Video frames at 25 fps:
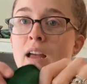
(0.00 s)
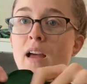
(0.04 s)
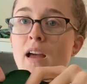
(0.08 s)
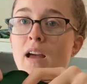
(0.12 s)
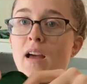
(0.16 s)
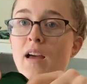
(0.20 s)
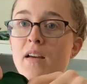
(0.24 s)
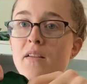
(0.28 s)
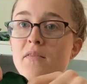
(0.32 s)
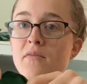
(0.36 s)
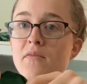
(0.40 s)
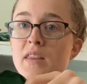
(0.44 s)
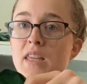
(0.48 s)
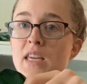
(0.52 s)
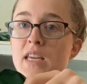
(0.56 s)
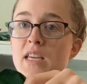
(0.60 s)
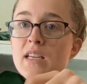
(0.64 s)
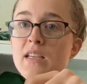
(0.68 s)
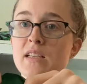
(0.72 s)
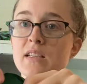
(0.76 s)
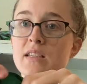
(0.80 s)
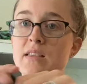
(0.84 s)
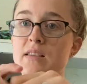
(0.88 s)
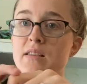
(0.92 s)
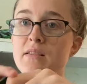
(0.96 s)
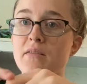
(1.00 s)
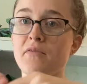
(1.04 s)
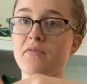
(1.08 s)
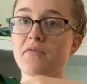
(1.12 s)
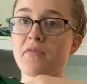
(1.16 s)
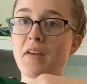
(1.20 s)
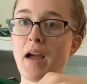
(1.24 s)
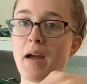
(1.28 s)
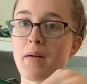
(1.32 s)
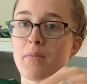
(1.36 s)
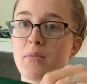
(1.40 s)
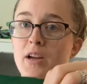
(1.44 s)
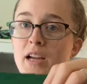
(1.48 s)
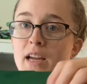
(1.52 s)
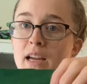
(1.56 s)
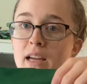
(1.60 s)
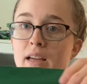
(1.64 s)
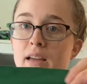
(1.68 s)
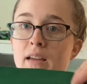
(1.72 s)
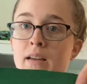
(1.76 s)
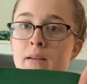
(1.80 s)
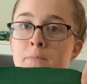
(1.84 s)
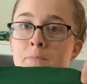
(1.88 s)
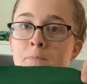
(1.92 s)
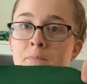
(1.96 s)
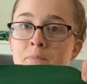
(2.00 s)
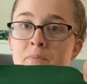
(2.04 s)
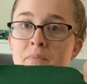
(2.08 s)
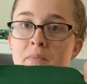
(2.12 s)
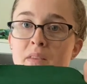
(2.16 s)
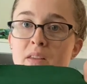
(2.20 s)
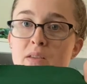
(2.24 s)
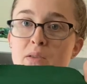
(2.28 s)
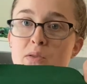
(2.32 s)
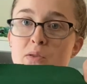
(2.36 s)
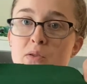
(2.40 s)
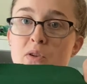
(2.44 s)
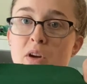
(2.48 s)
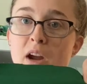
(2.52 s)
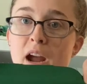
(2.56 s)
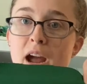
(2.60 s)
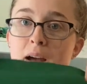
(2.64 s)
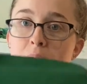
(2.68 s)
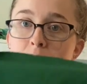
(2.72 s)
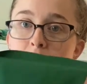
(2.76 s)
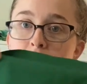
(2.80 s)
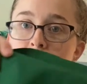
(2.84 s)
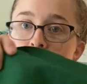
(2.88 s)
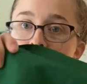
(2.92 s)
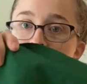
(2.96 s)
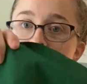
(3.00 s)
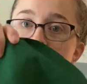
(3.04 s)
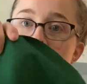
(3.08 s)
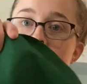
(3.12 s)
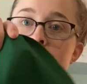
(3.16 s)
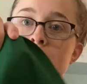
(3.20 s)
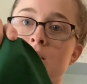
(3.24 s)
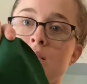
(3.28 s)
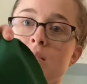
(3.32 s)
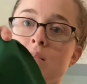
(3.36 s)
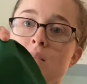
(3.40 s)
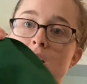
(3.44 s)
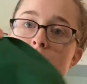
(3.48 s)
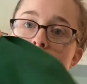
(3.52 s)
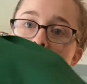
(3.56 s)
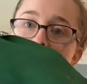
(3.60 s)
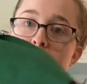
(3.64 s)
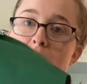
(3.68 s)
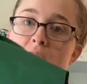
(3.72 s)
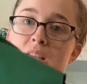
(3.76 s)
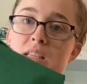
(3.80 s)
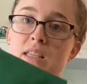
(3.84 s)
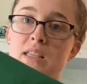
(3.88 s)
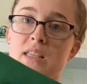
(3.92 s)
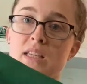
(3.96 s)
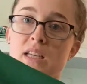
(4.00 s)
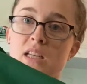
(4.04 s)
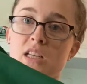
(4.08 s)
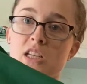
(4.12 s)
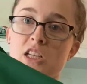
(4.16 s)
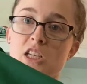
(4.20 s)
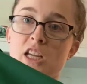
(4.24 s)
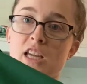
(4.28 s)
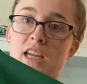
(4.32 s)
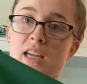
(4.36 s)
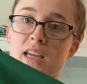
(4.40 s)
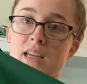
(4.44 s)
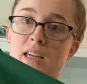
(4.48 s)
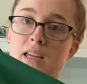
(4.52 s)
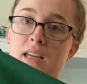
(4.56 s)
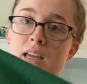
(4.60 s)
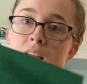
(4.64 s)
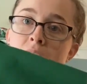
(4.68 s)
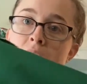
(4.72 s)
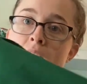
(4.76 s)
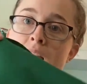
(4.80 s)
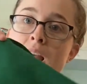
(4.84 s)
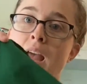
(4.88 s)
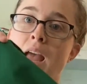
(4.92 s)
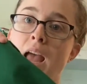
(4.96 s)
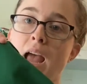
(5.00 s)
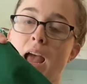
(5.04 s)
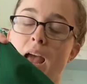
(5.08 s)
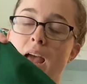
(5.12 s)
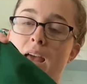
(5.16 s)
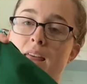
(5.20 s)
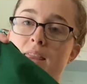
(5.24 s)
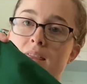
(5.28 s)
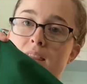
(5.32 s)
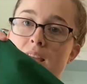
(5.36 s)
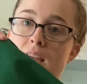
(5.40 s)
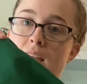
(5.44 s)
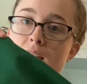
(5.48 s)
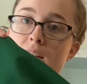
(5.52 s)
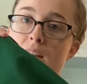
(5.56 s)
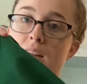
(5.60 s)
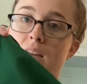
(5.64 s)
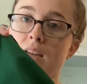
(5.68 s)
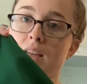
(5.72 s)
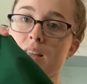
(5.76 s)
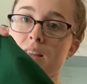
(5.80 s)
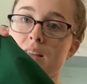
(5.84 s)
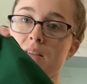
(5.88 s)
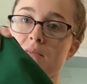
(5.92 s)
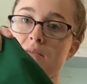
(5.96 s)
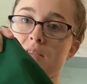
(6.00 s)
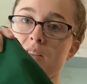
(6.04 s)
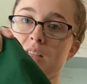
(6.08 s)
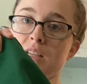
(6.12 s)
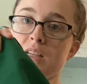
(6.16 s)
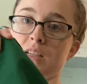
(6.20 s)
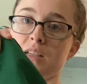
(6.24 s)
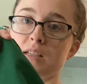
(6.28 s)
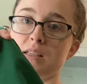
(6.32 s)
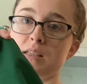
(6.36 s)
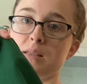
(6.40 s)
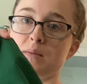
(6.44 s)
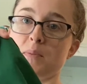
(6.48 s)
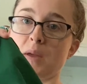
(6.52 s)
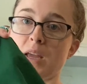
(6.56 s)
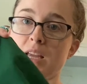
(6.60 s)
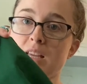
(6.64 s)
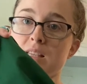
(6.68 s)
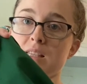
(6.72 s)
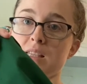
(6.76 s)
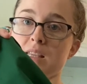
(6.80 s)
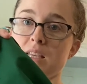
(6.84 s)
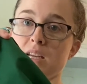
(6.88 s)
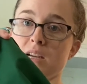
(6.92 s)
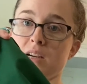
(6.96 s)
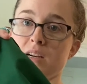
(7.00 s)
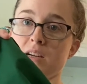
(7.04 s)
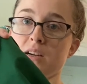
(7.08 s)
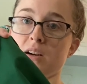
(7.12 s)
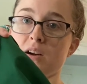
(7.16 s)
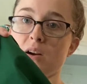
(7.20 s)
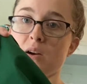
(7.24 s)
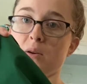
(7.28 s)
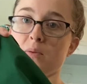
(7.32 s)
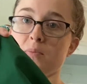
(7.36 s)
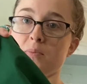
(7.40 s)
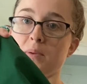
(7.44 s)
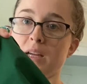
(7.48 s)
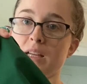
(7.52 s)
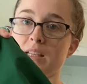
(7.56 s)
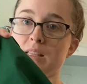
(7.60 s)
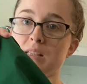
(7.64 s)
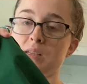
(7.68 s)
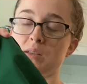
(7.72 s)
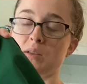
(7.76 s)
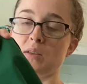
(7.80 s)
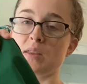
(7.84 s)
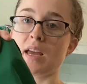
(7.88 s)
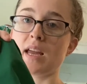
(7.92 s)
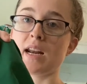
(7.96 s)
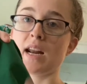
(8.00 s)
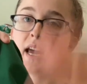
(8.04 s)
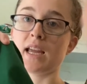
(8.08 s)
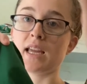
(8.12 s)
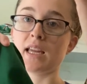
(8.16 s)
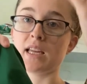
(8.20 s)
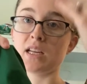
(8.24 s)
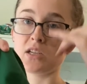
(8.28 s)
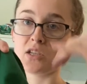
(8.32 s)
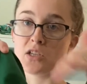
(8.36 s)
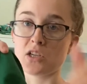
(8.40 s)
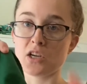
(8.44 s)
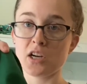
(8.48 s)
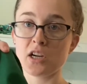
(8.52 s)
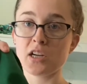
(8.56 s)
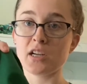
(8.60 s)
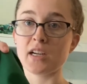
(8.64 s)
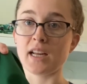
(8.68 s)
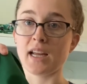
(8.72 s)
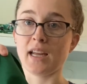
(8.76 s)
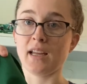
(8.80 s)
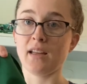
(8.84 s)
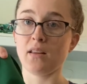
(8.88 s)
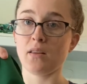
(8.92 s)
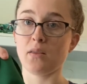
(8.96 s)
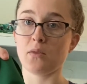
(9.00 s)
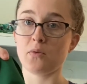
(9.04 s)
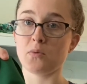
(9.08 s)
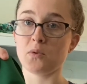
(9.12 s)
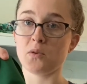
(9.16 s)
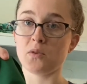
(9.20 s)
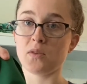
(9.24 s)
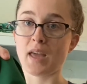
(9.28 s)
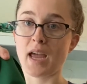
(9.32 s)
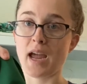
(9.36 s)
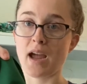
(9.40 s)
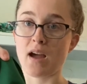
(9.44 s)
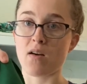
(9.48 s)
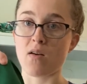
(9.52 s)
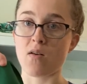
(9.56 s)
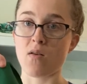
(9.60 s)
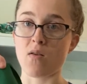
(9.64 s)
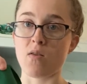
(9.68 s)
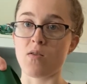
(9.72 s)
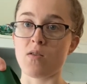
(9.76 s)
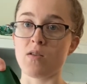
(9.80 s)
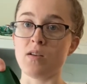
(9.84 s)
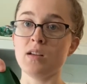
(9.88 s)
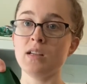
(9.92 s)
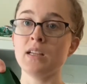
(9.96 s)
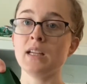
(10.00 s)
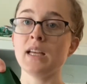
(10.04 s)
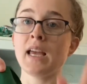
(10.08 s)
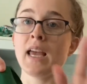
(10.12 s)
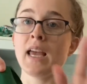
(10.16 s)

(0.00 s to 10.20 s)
of these fabric straps in my stitching, and then I leave a little space here open, so then I can turn it through that hole,